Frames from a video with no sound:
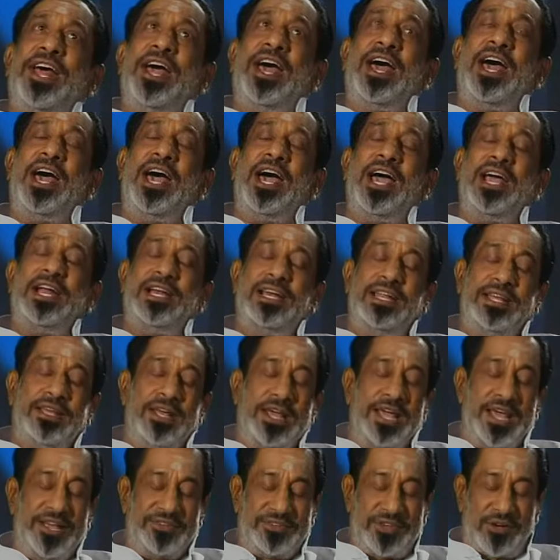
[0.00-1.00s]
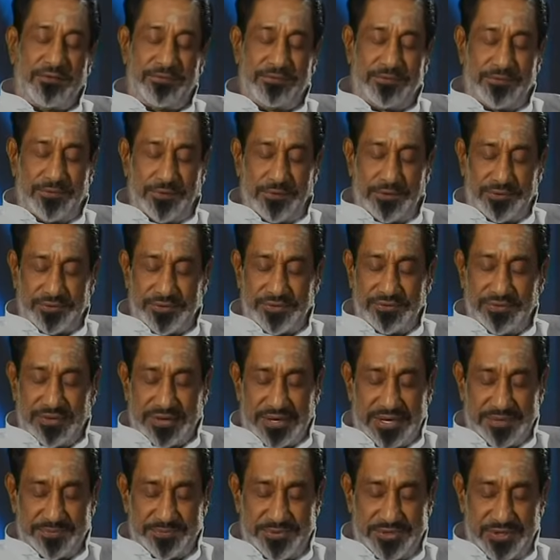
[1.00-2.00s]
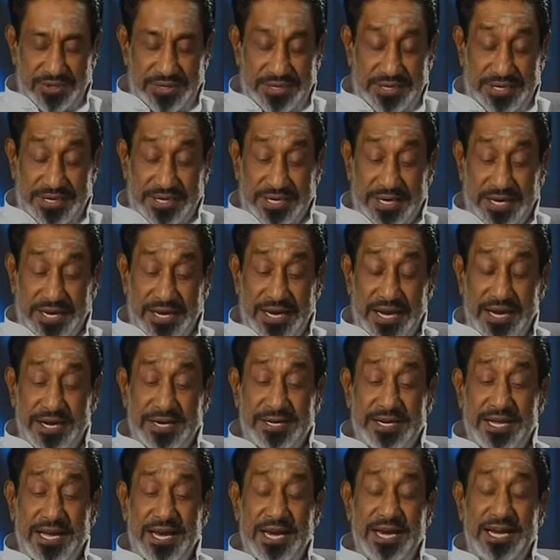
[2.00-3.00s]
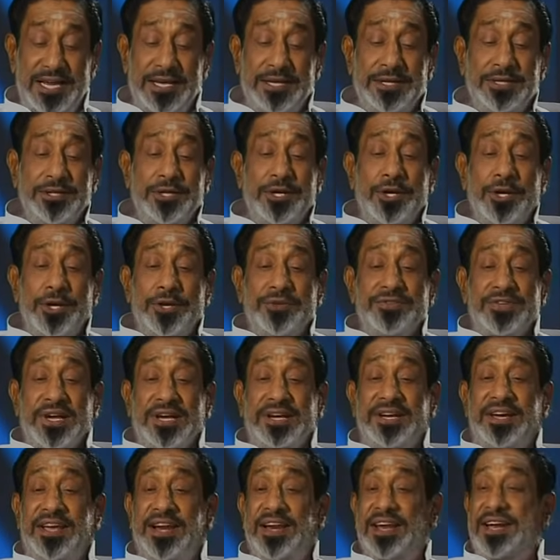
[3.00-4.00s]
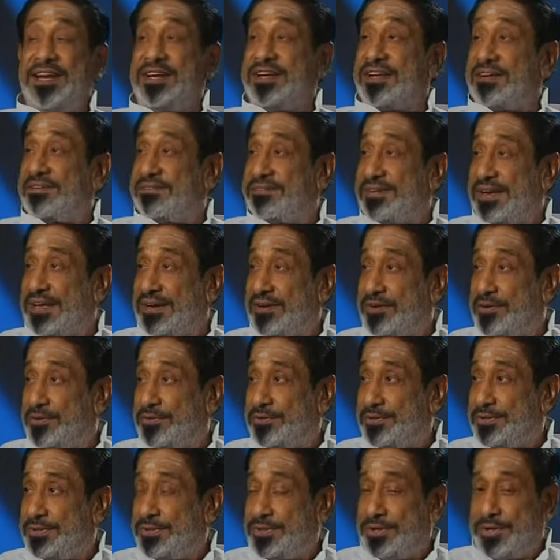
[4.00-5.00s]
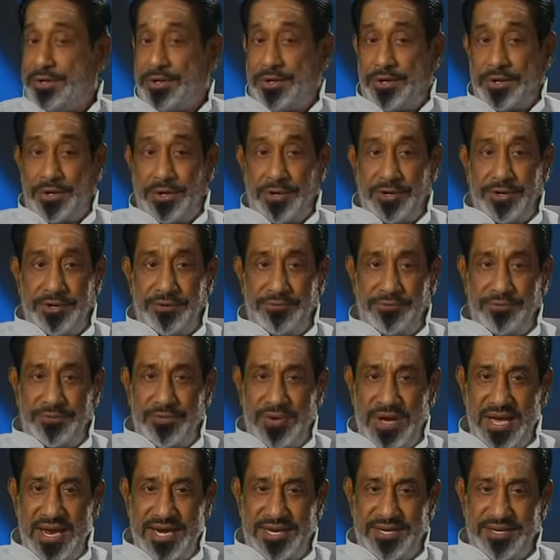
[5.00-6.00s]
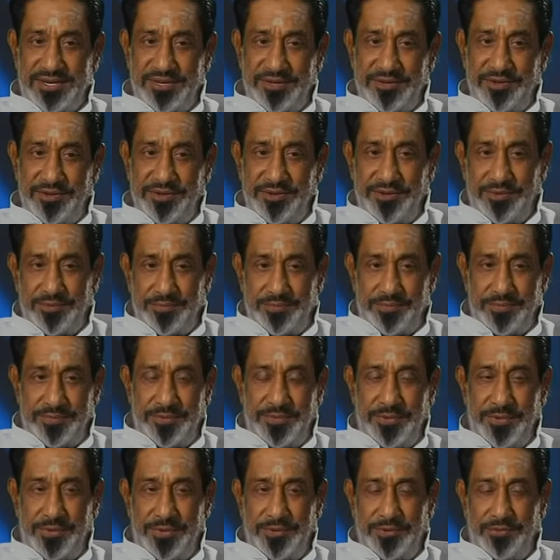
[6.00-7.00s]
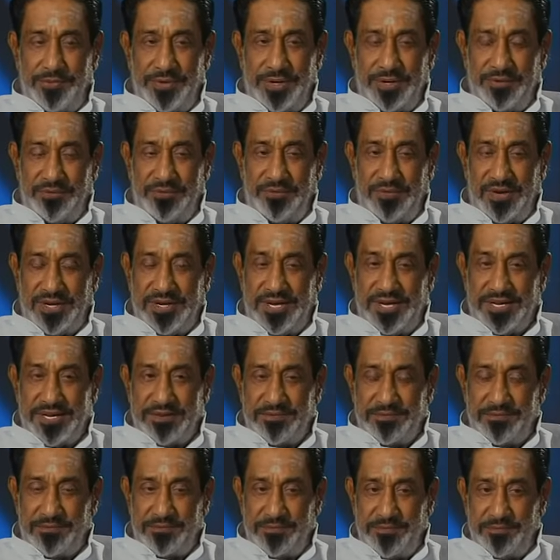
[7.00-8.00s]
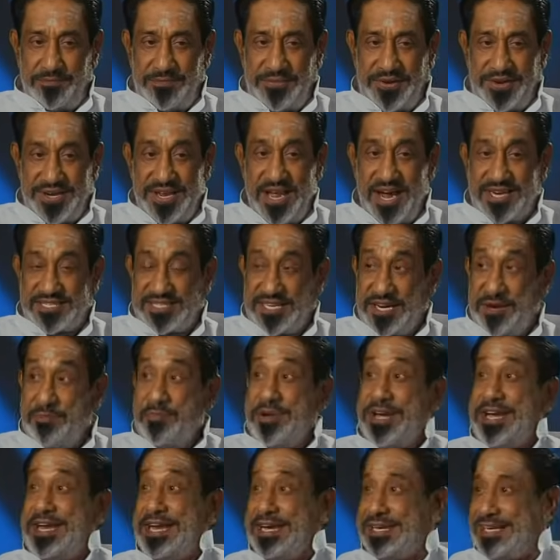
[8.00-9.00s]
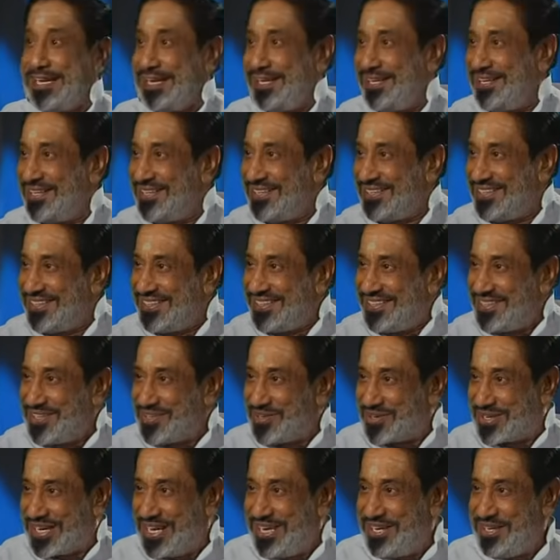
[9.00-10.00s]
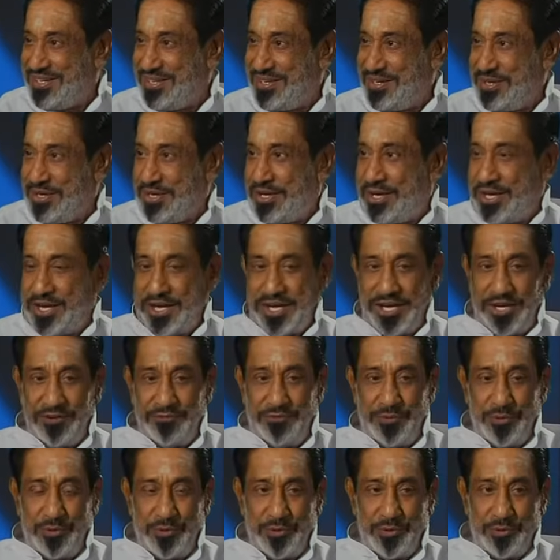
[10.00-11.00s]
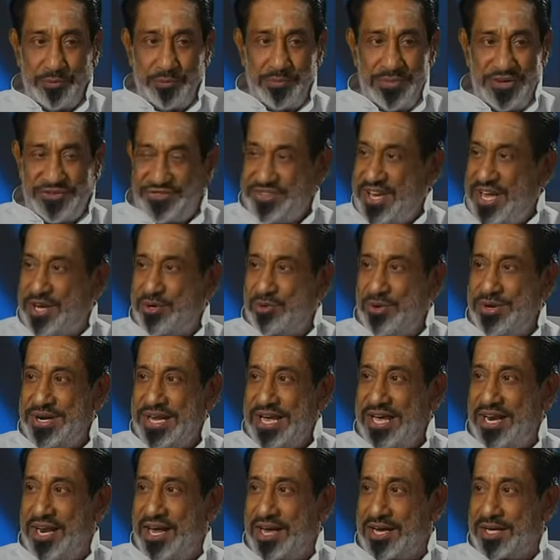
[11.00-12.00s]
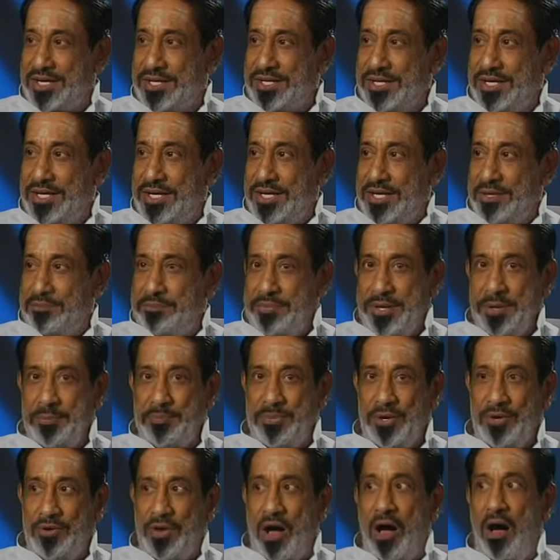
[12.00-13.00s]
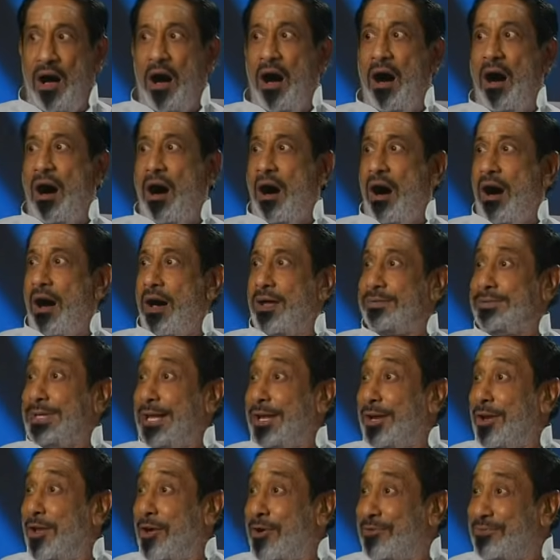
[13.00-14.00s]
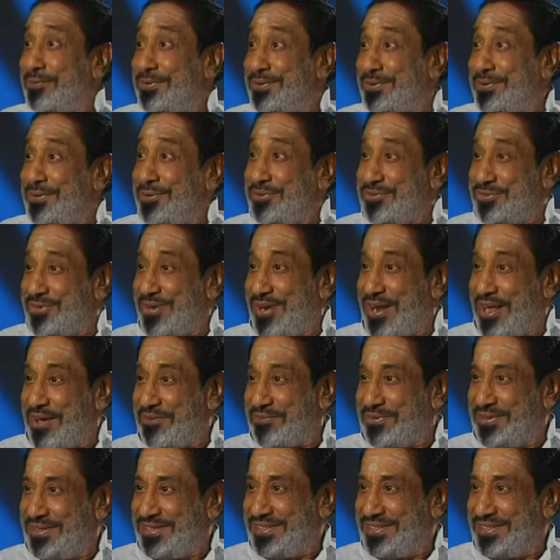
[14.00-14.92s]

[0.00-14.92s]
Yes, of course, you are absolutely correct. Entirely. It's a great affair, no? If you act, you will get a reaction immediately, okay? If you mistake one dialogue, people, they laugh, used to laugh.